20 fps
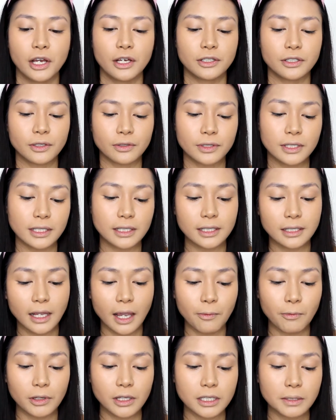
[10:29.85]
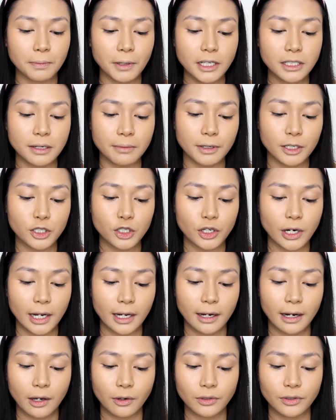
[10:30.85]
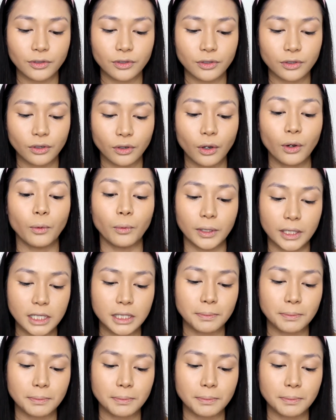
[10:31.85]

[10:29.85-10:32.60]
So since it came with a sponge, I'm going to try it out with the